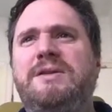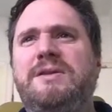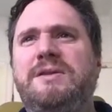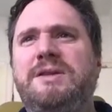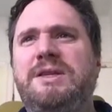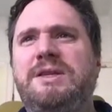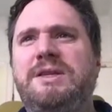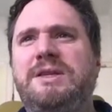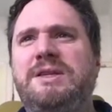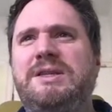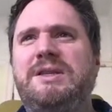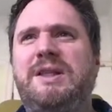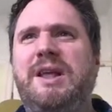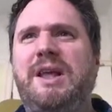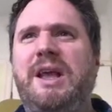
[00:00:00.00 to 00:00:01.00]
because this is
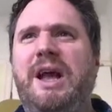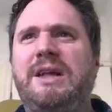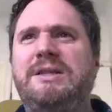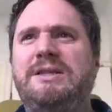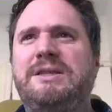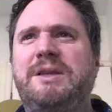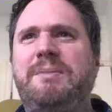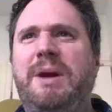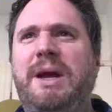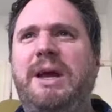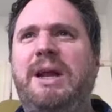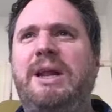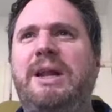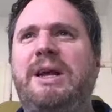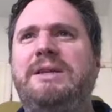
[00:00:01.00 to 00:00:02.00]
the
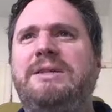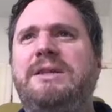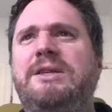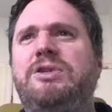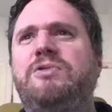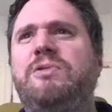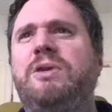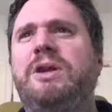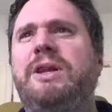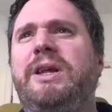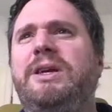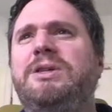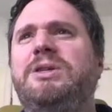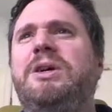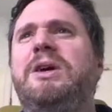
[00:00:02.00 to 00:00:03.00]
pangolin ancestral
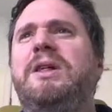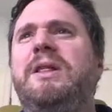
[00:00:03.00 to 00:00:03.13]
lineage,